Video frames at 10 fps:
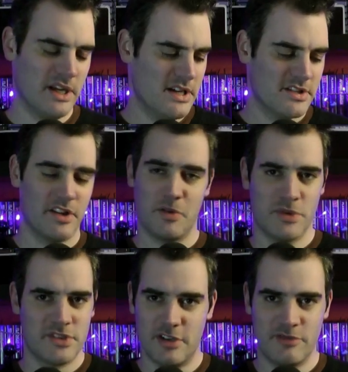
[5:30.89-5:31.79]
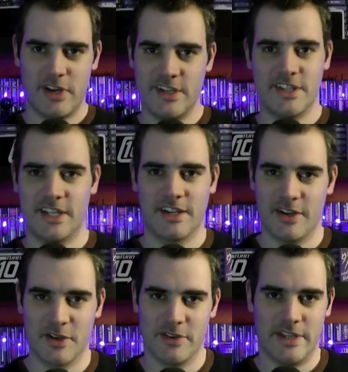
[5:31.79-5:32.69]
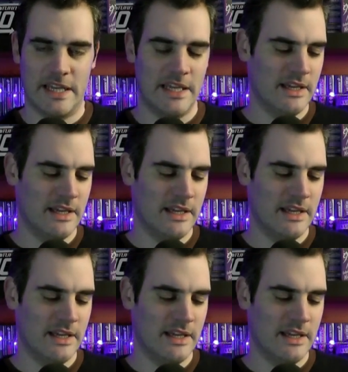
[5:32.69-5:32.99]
So there was no racing going on there.